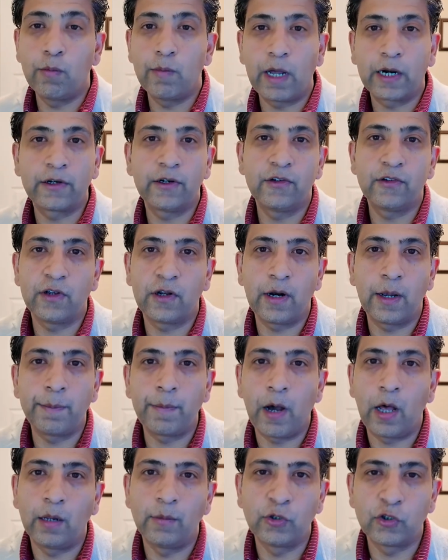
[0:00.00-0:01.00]
markets are
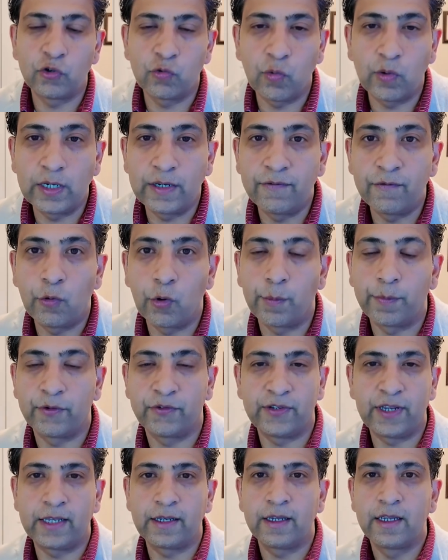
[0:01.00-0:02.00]
up almost
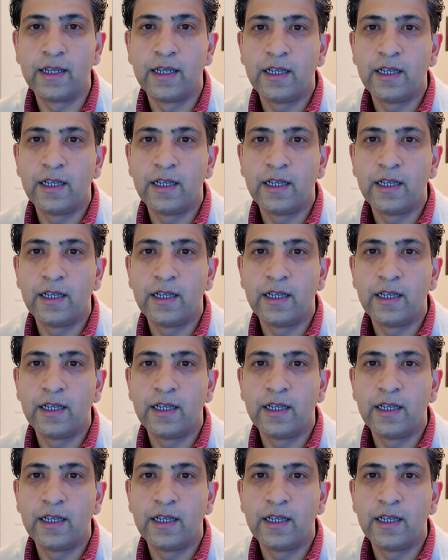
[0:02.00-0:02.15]
24%.